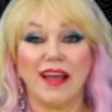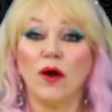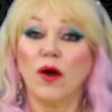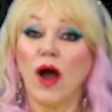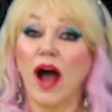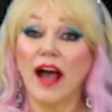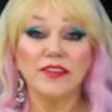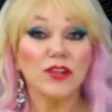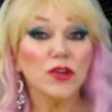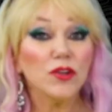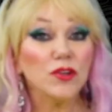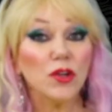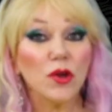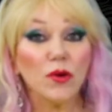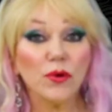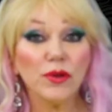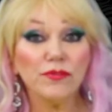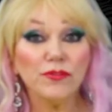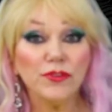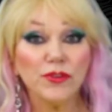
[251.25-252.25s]
I don't know
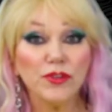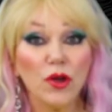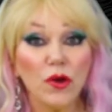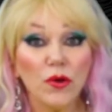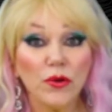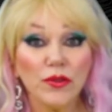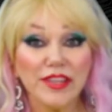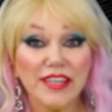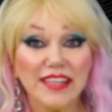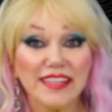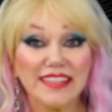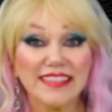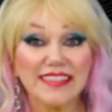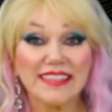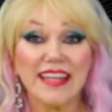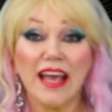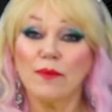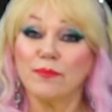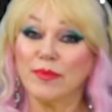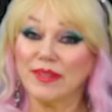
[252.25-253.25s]
if you know this,
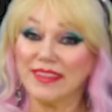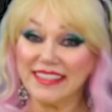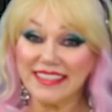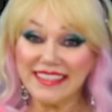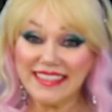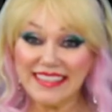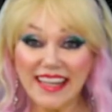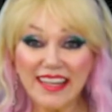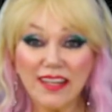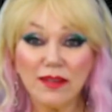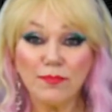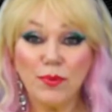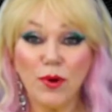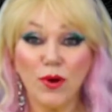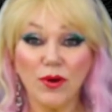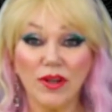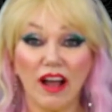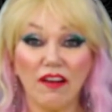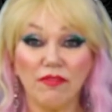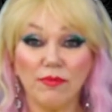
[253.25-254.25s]
but the Singapore
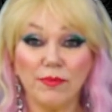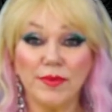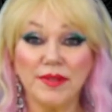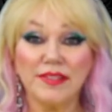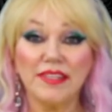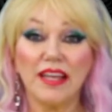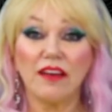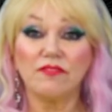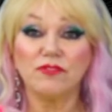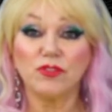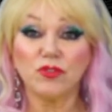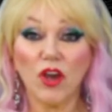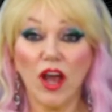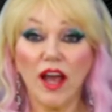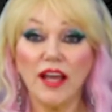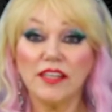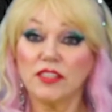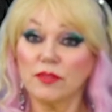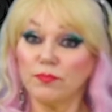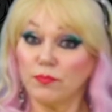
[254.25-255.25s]
government have
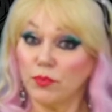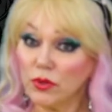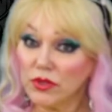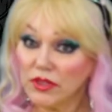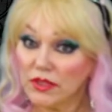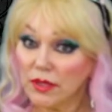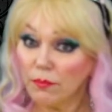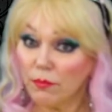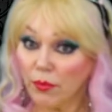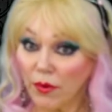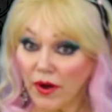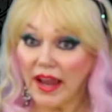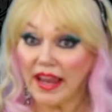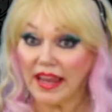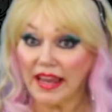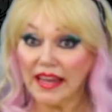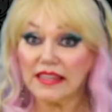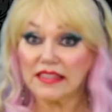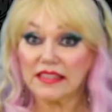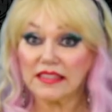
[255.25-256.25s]
tried to put the
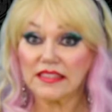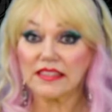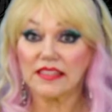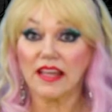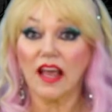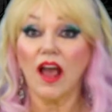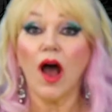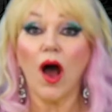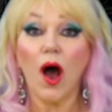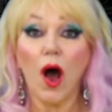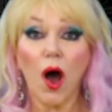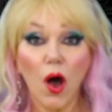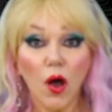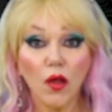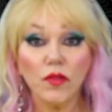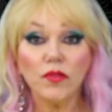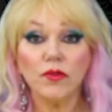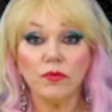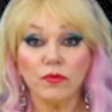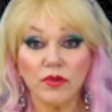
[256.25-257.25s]
brakes
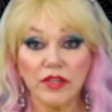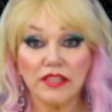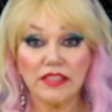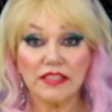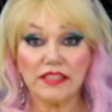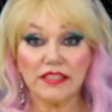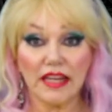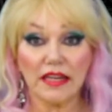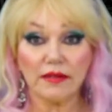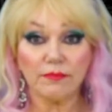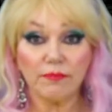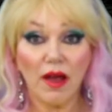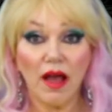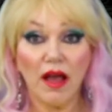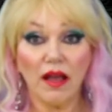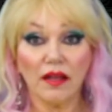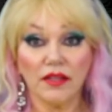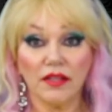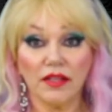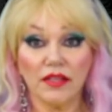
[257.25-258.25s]
on the real estate
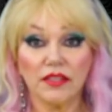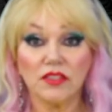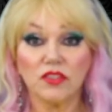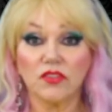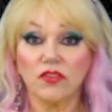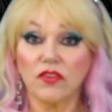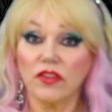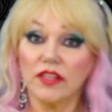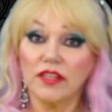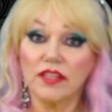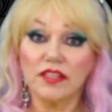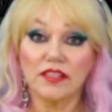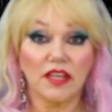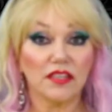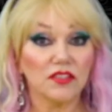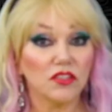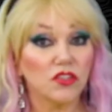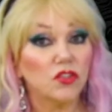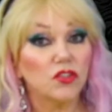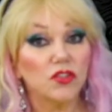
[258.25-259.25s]
market so that it
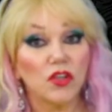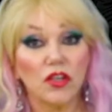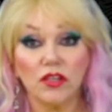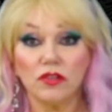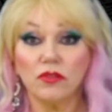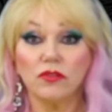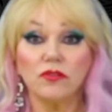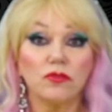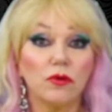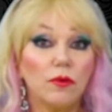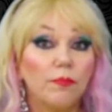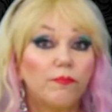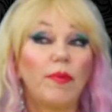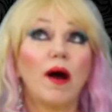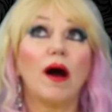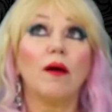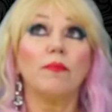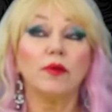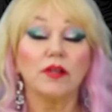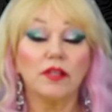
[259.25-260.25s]
doesn't turn into a
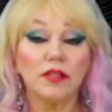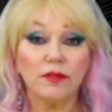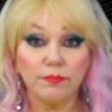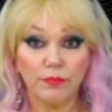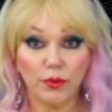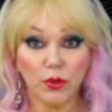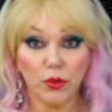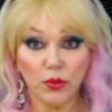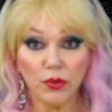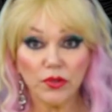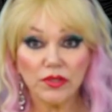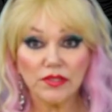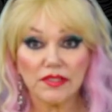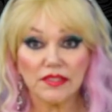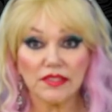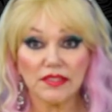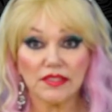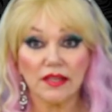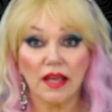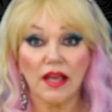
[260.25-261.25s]
bubble and
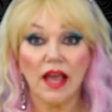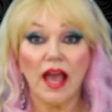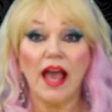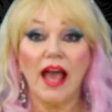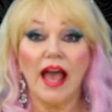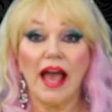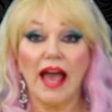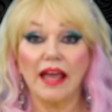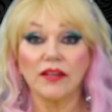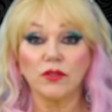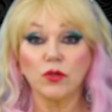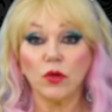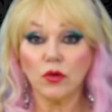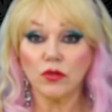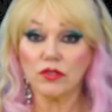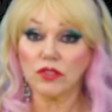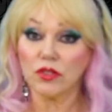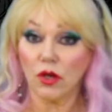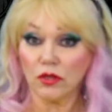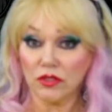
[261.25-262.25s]
burst and
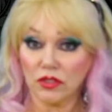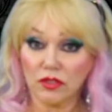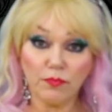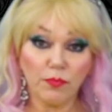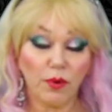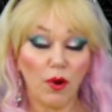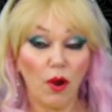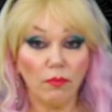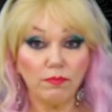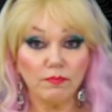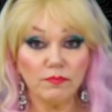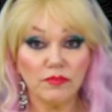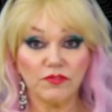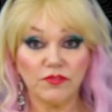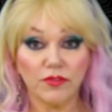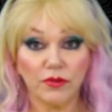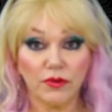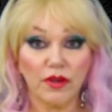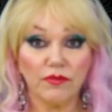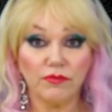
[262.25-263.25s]
cause lots of problems
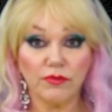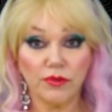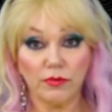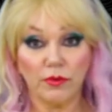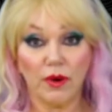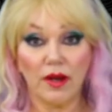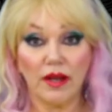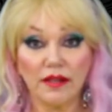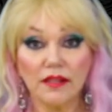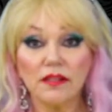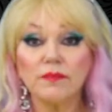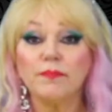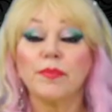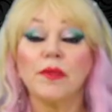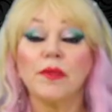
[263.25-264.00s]
for everyone.